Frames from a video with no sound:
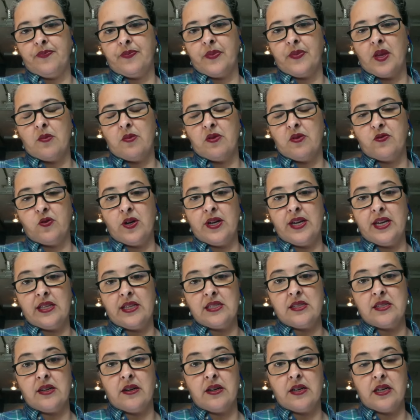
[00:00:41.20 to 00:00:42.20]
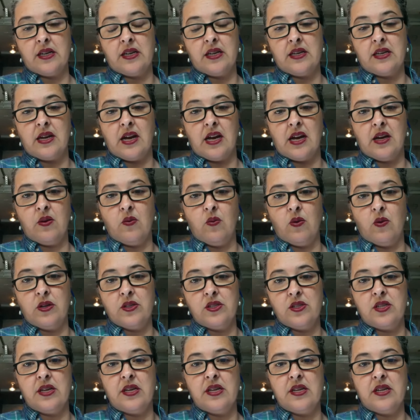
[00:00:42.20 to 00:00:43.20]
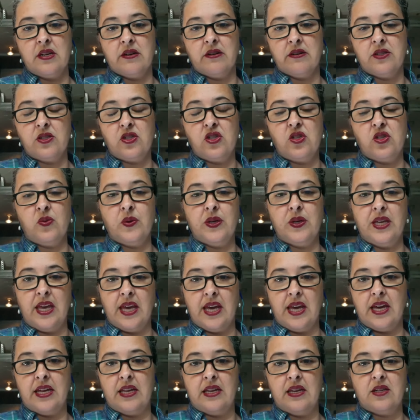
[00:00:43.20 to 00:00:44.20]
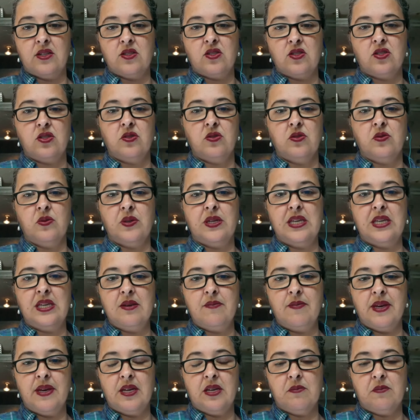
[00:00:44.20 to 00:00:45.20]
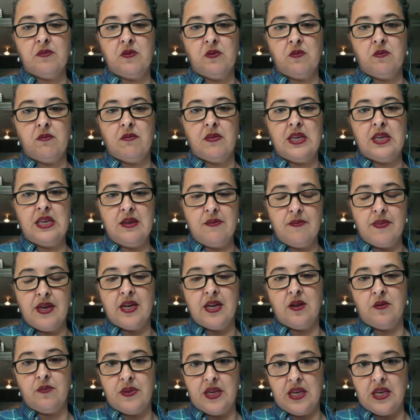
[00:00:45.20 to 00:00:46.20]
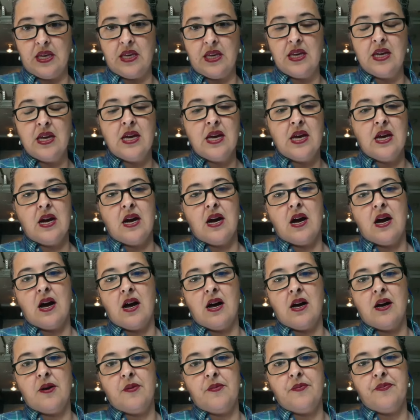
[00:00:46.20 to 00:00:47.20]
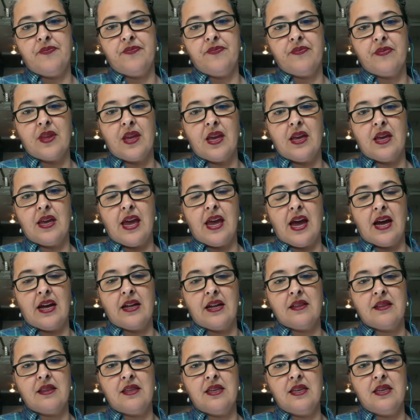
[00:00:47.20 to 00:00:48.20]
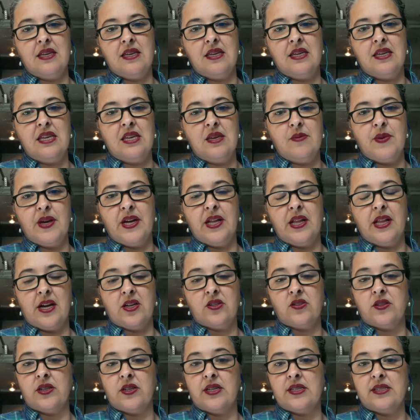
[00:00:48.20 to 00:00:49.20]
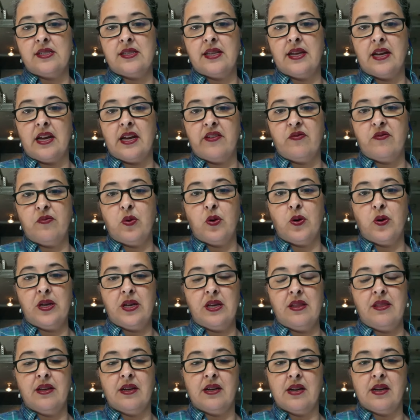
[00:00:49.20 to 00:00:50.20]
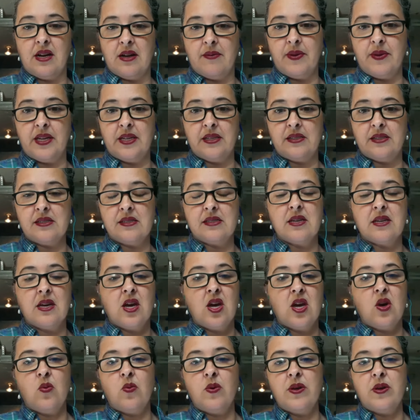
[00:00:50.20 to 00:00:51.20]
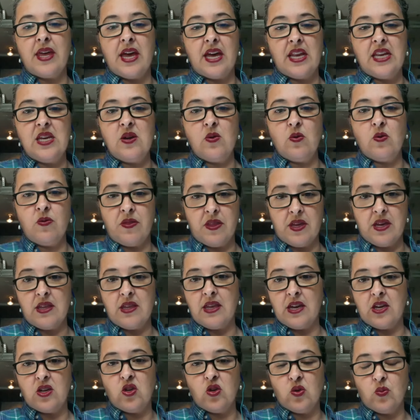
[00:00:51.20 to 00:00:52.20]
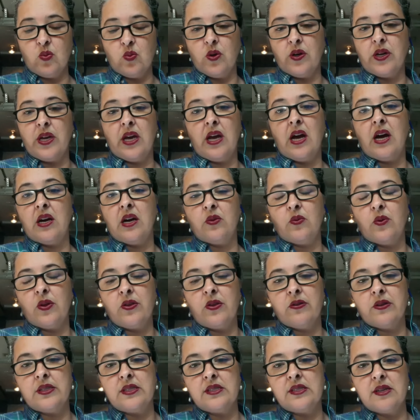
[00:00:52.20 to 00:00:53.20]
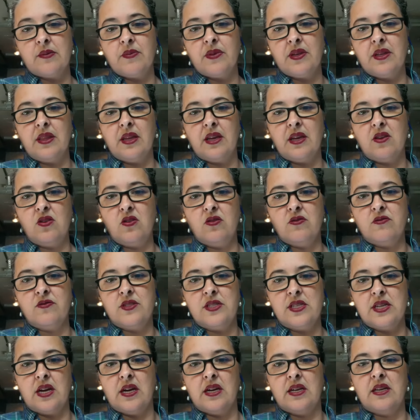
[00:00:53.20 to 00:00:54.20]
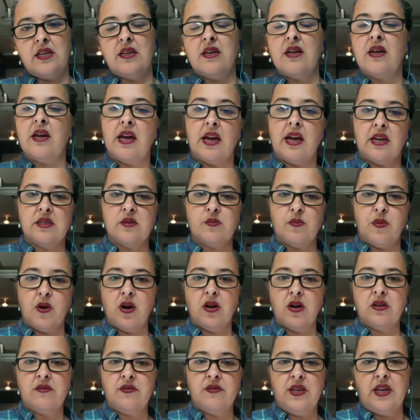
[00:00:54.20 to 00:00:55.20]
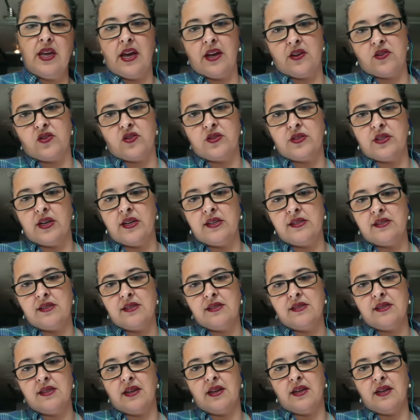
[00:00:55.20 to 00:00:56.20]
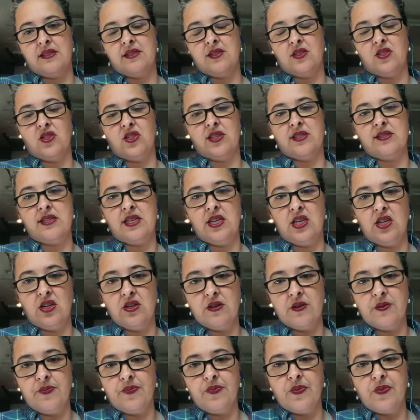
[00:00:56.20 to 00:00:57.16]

before I get started, I want to encourage you again to email me at the email address that I've put in the comments with anything that you're working on, whether it's something that you've done as part of the exercises that I suggest here,